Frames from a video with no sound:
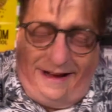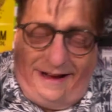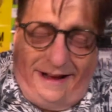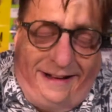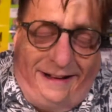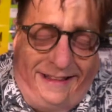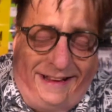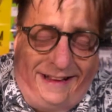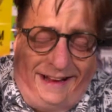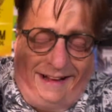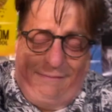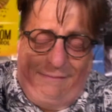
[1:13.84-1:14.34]

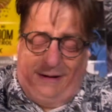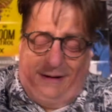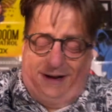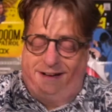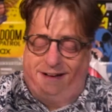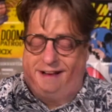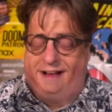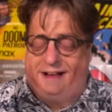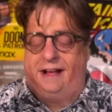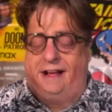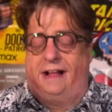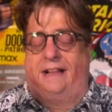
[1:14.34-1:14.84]

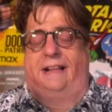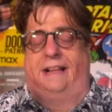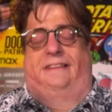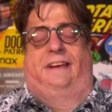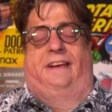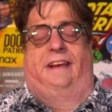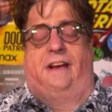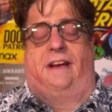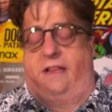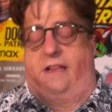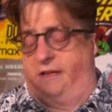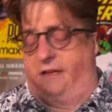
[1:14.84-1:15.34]
But let's
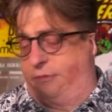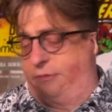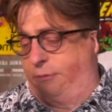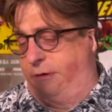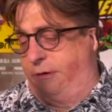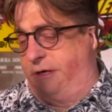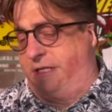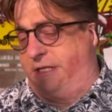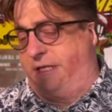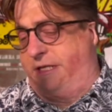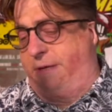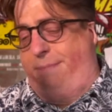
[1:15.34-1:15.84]
get into this.
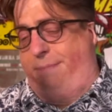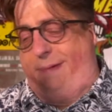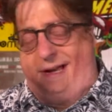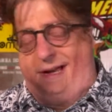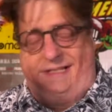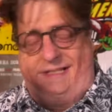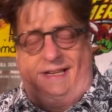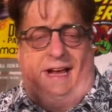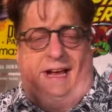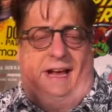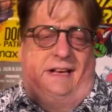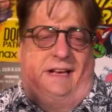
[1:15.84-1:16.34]
Worst to
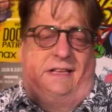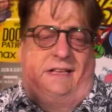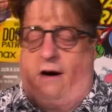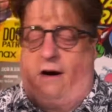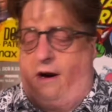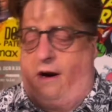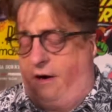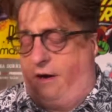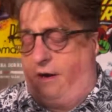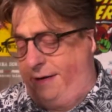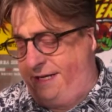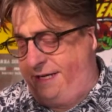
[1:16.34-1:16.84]
best, as
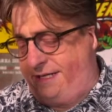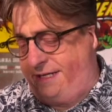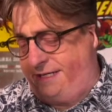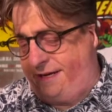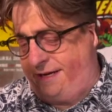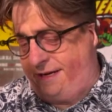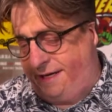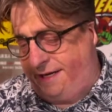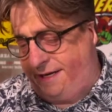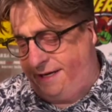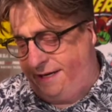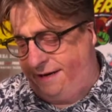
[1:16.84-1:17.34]
always,
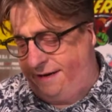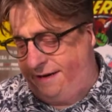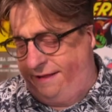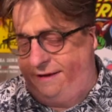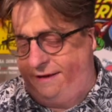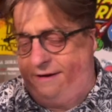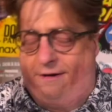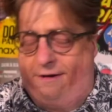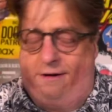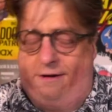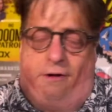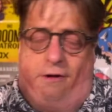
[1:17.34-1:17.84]

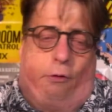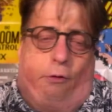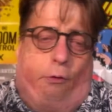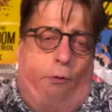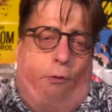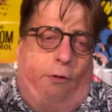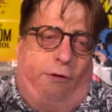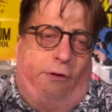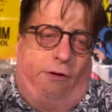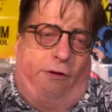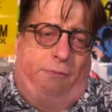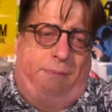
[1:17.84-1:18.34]
there are no
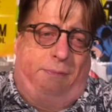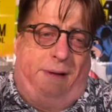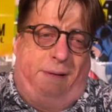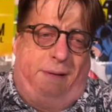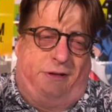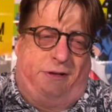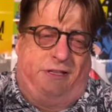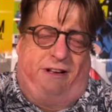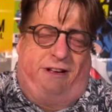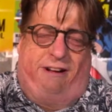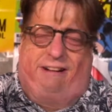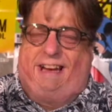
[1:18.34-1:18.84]
rules,
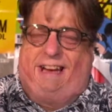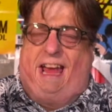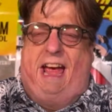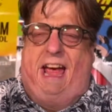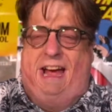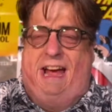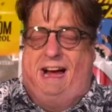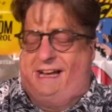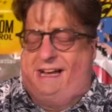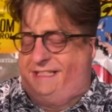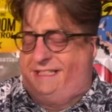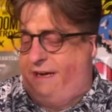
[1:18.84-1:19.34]
people. It's all
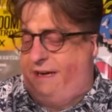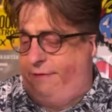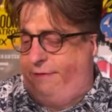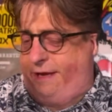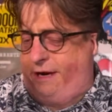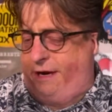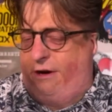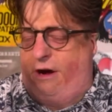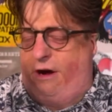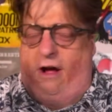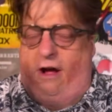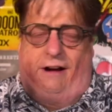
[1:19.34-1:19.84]
chaos out there.